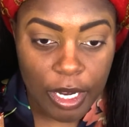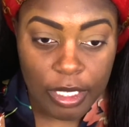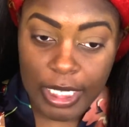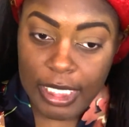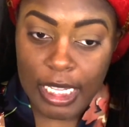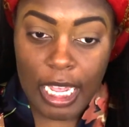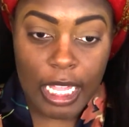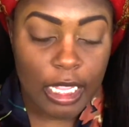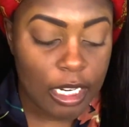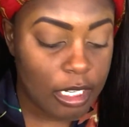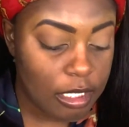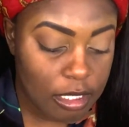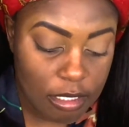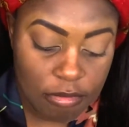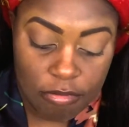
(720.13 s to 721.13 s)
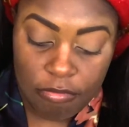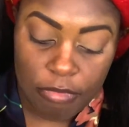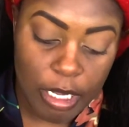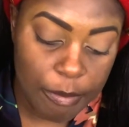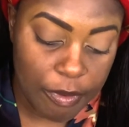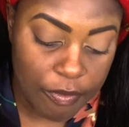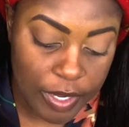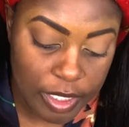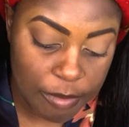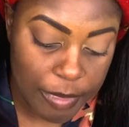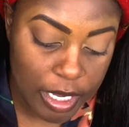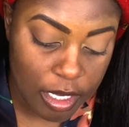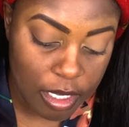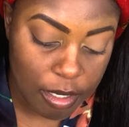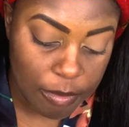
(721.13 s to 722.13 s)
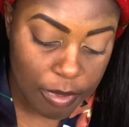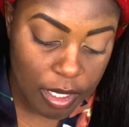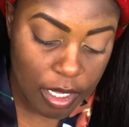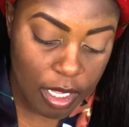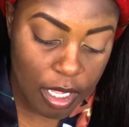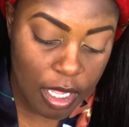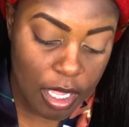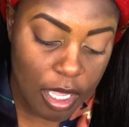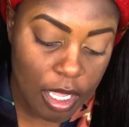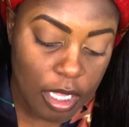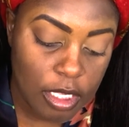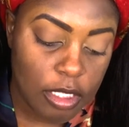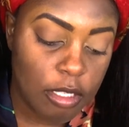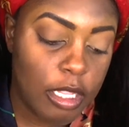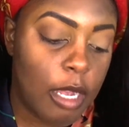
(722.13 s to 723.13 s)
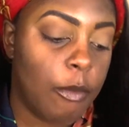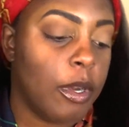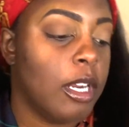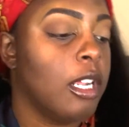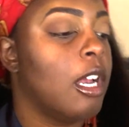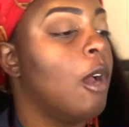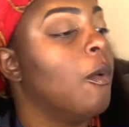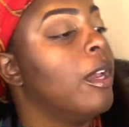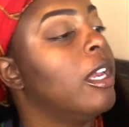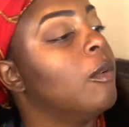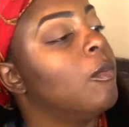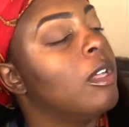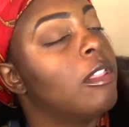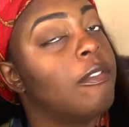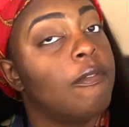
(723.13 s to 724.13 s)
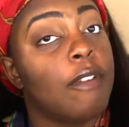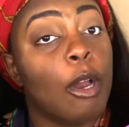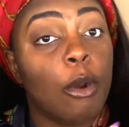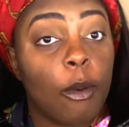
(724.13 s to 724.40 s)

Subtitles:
That's how I learned and perfected makeup. So now we're gonna go in with Photo